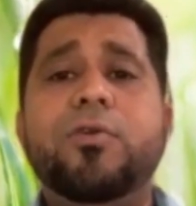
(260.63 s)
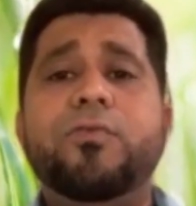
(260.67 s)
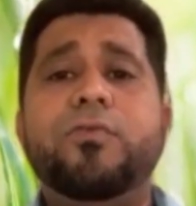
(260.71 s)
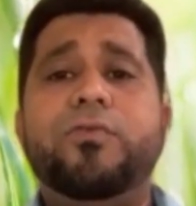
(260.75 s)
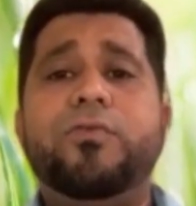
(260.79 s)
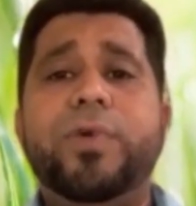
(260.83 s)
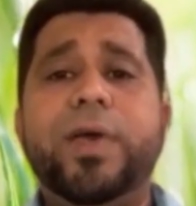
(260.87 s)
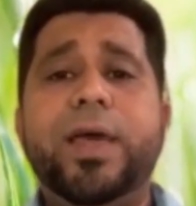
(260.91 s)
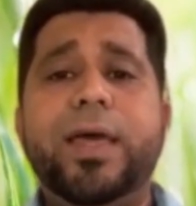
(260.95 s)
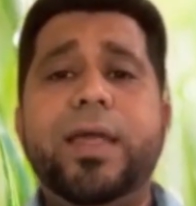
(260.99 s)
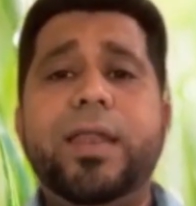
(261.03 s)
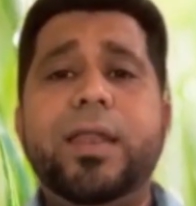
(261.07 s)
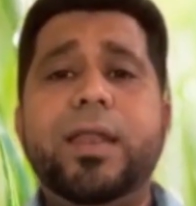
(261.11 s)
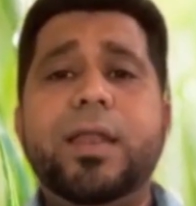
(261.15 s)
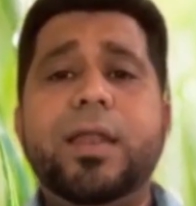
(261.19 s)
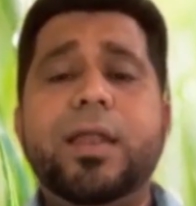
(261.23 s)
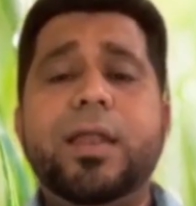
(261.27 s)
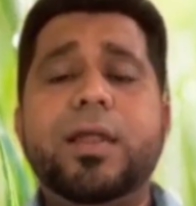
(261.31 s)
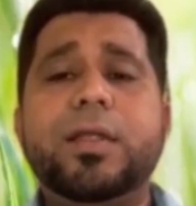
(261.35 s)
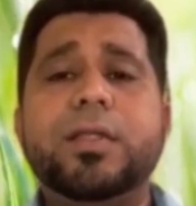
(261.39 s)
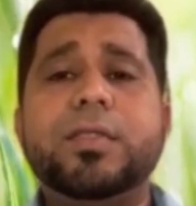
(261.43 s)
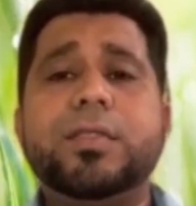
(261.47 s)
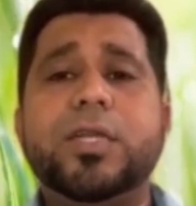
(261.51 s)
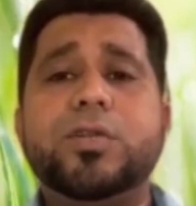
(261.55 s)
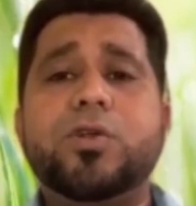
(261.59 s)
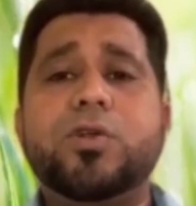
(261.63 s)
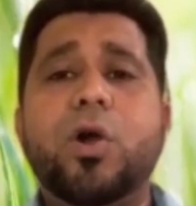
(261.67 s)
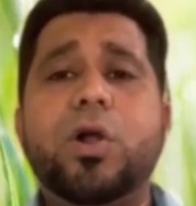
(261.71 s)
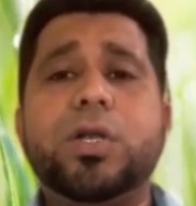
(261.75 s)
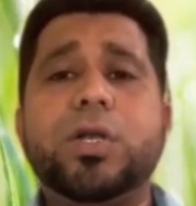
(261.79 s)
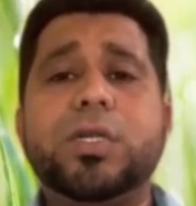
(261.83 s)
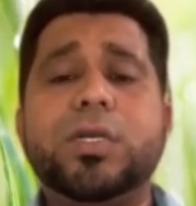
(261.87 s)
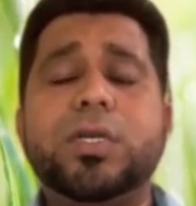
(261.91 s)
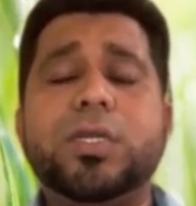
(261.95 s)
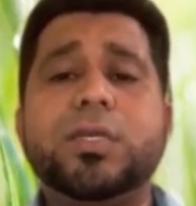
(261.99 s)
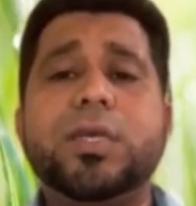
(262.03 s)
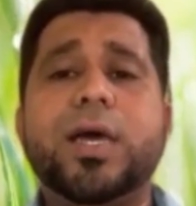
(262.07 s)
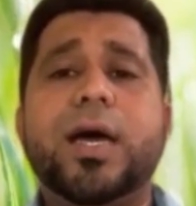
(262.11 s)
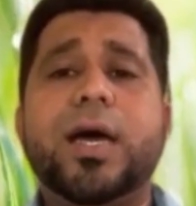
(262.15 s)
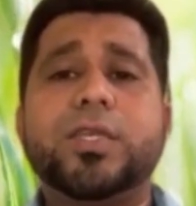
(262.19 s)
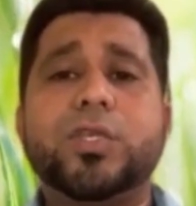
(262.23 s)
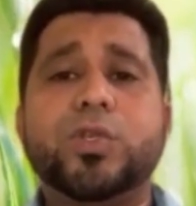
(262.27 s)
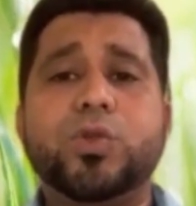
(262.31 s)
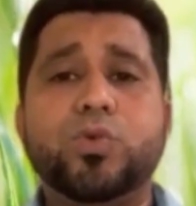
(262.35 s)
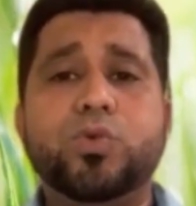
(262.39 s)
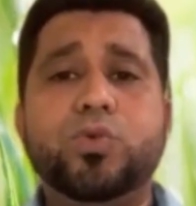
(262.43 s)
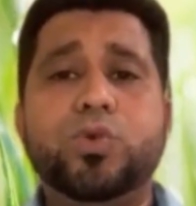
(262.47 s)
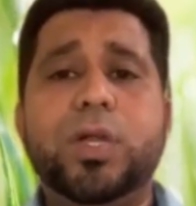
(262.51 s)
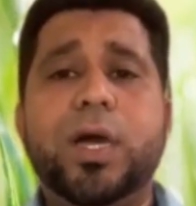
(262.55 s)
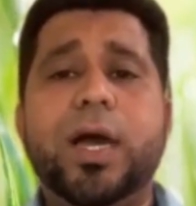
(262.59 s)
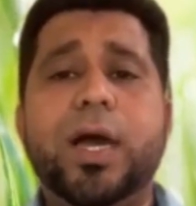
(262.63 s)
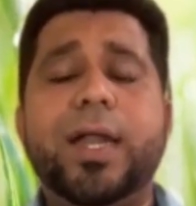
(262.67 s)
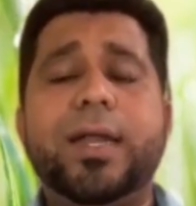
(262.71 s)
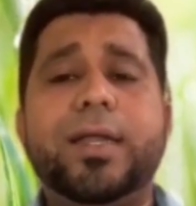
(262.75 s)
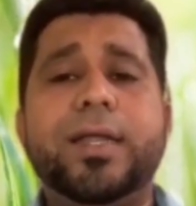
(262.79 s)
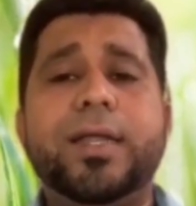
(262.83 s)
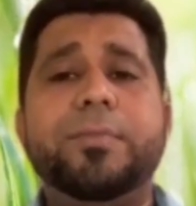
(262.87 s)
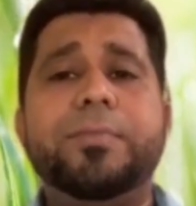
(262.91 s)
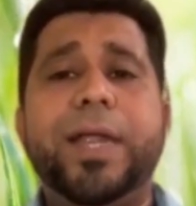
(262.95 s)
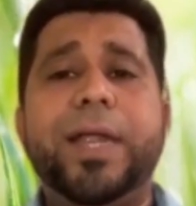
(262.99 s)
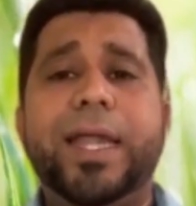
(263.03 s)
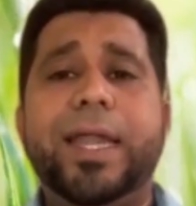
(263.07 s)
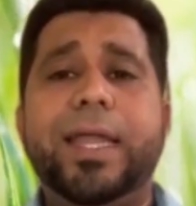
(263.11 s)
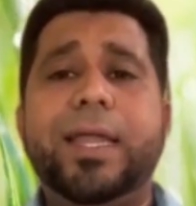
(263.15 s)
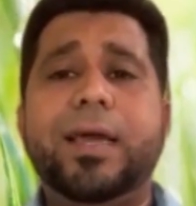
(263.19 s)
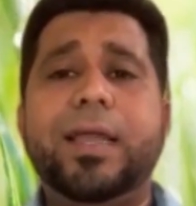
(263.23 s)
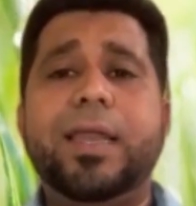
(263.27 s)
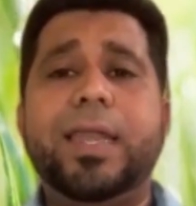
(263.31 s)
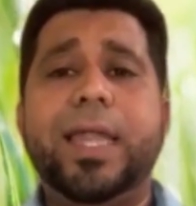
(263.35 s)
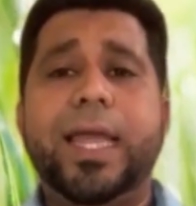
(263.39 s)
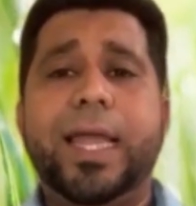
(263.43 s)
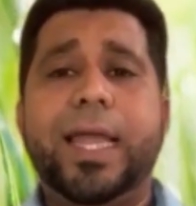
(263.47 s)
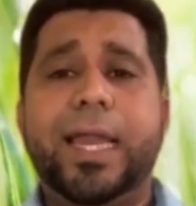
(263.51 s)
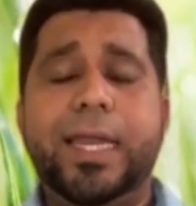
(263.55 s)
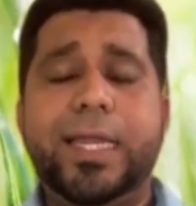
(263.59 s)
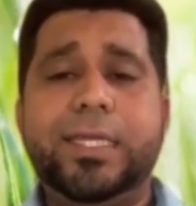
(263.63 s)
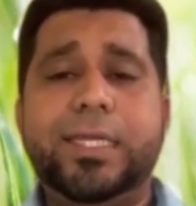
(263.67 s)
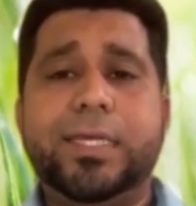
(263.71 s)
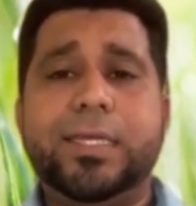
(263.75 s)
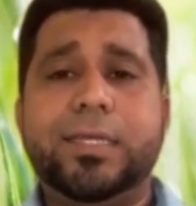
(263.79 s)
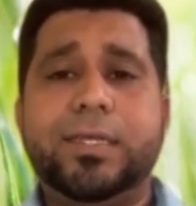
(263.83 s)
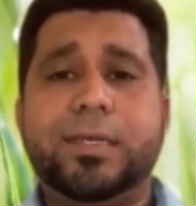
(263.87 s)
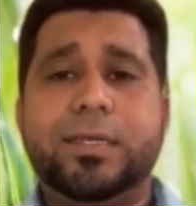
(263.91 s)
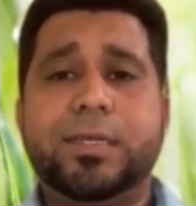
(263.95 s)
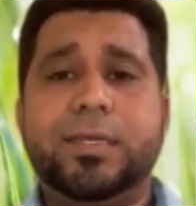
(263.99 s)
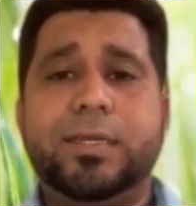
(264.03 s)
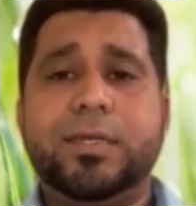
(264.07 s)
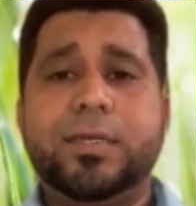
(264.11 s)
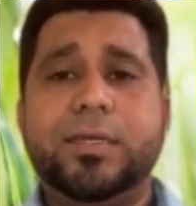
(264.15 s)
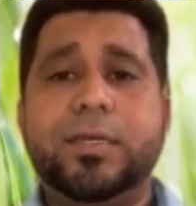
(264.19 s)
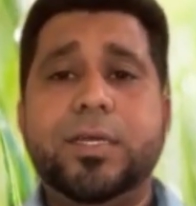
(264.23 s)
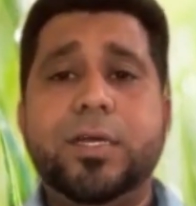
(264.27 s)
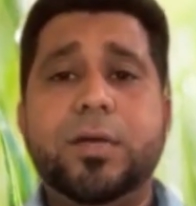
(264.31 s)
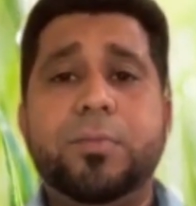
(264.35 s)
where the doctors are sued under medical negligence.